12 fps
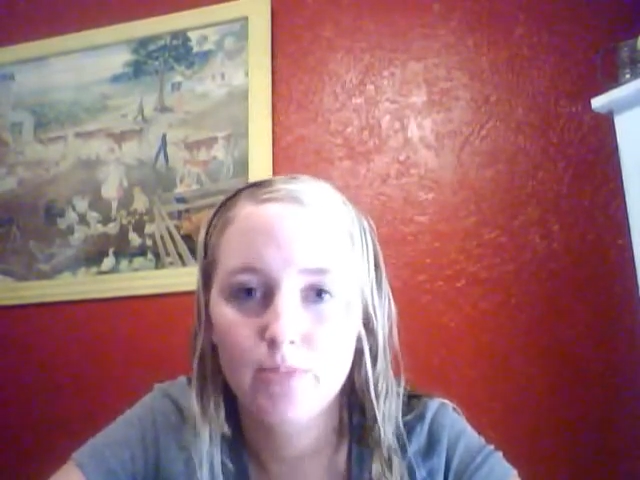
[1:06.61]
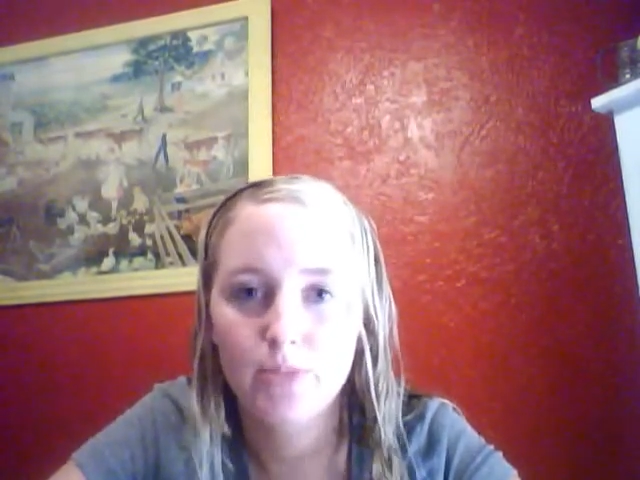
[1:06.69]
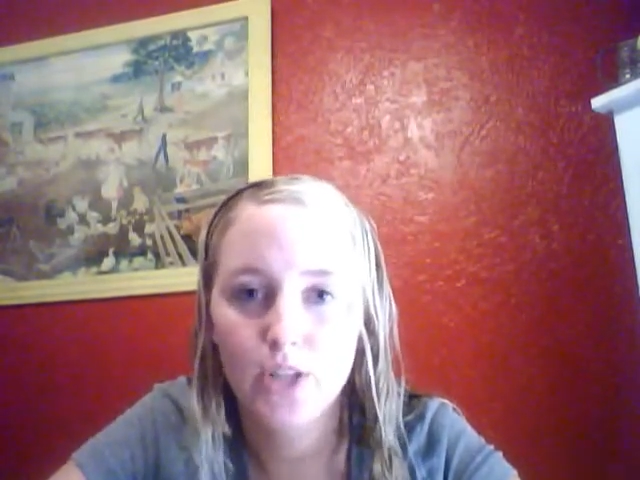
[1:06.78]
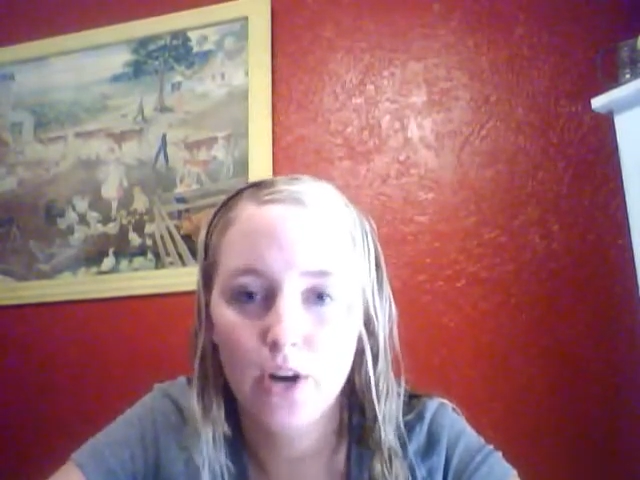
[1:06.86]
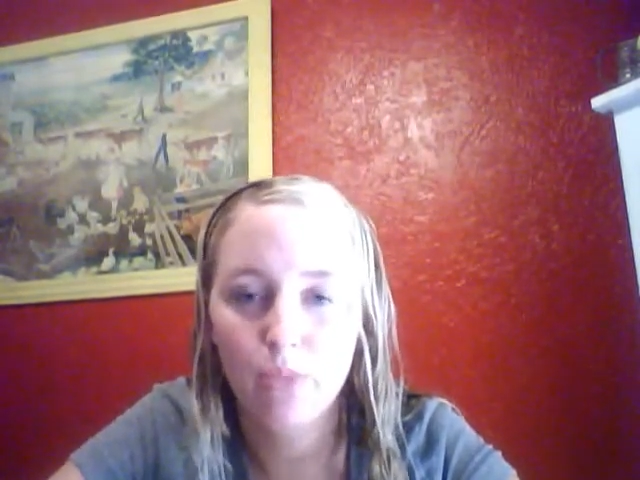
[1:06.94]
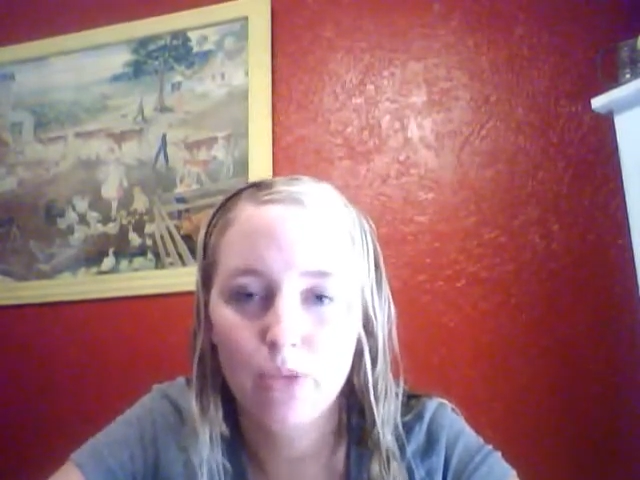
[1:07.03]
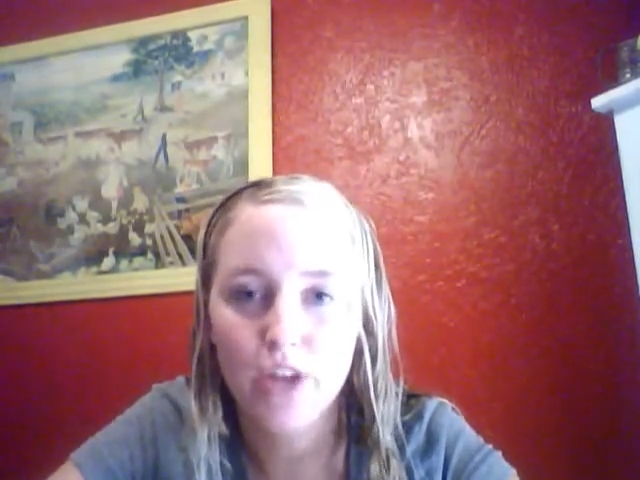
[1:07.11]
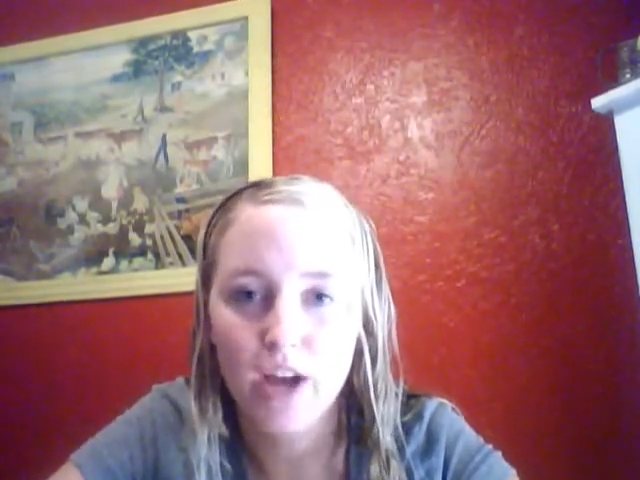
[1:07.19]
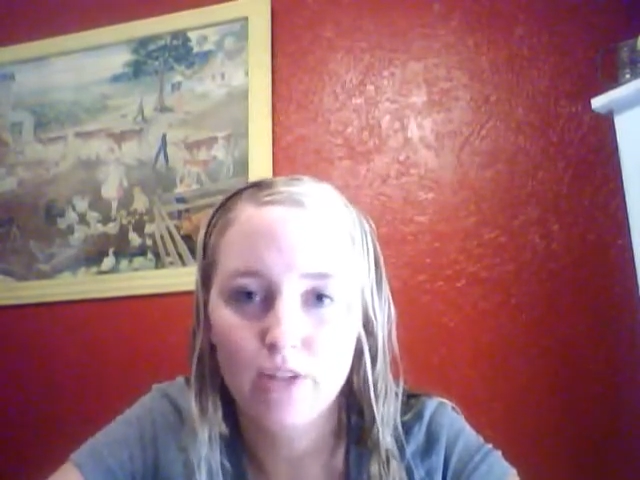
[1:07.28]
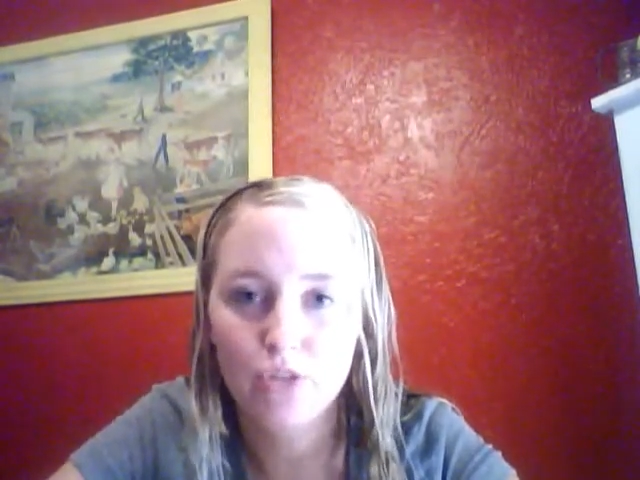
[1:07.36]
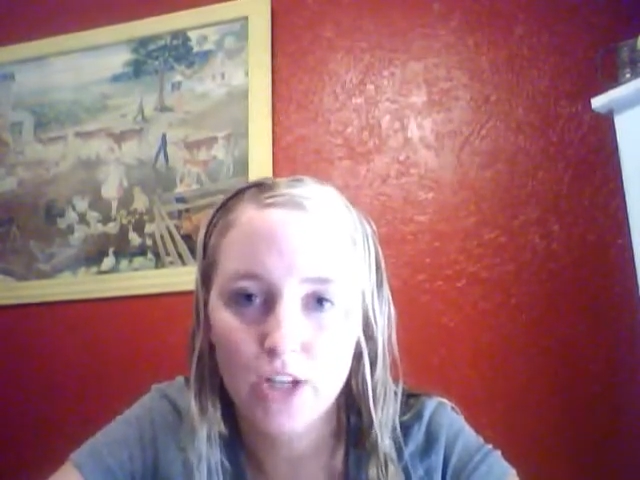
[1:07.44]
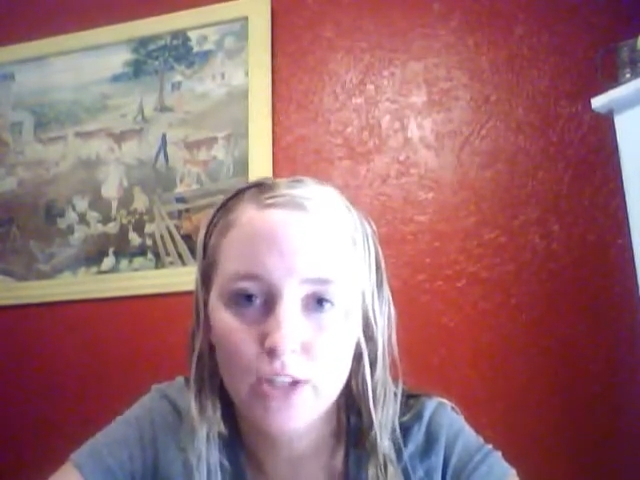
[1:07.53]
observe
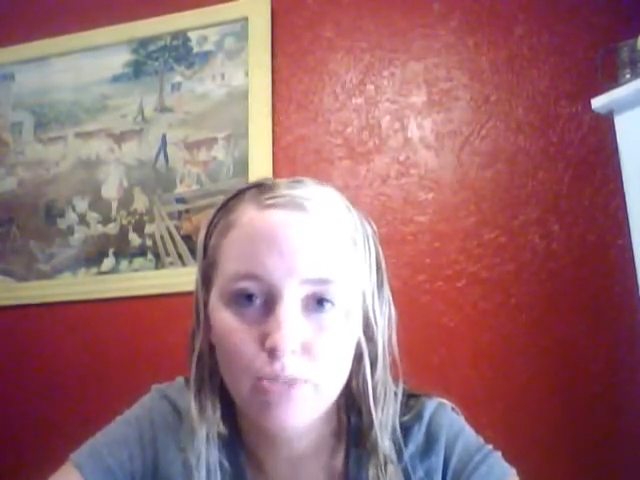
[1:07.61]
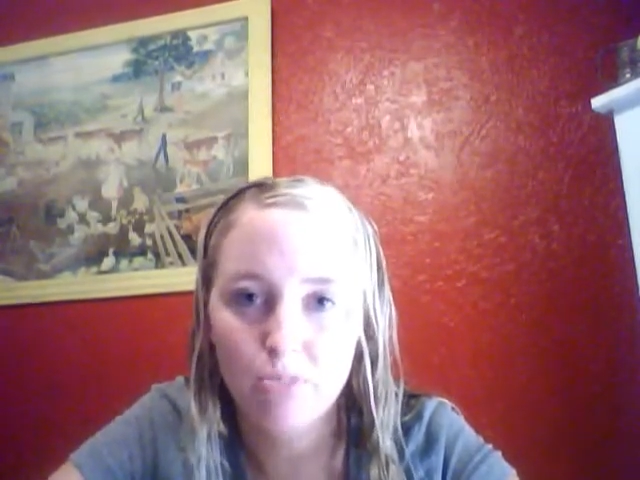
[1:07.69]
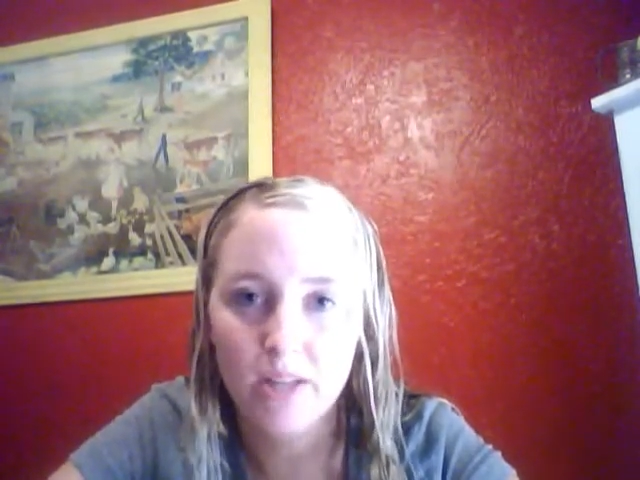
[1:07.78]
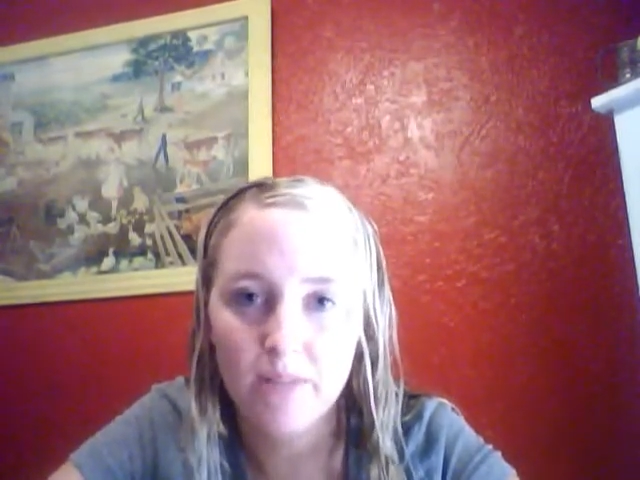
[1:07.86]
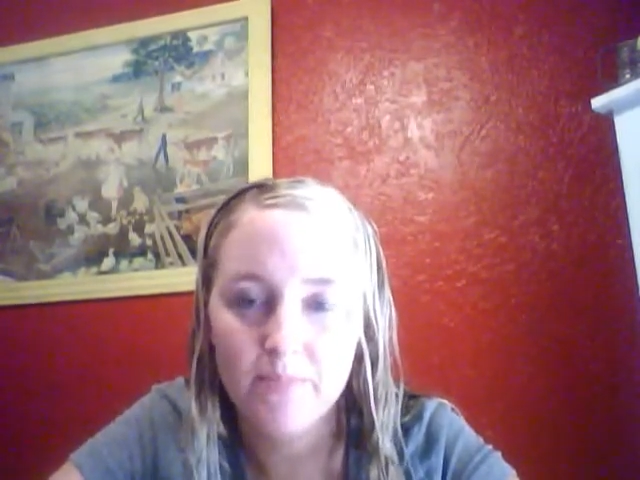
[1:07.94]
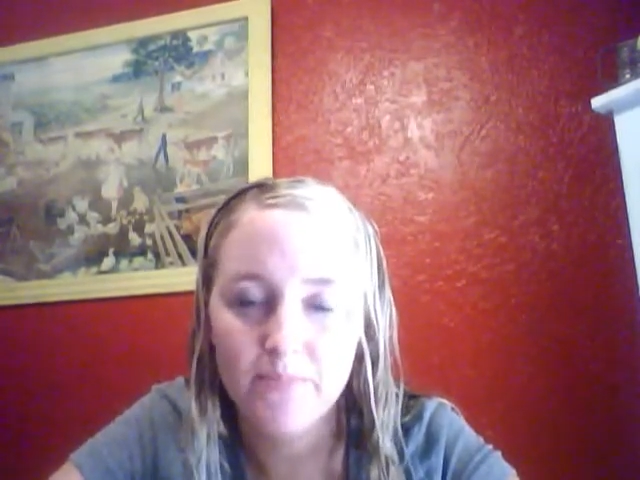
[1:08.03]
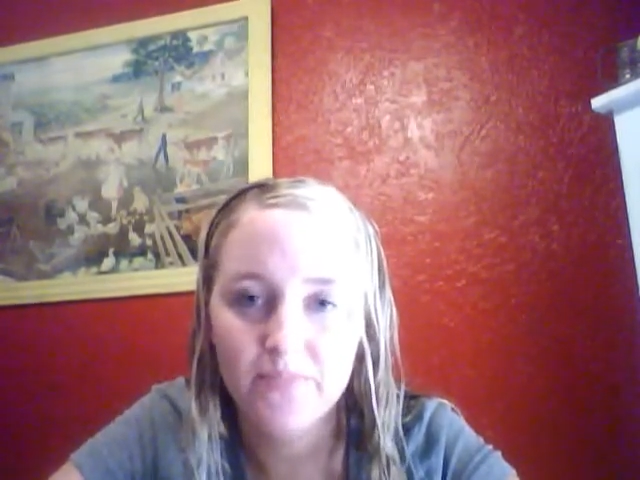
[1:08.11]
without judgment.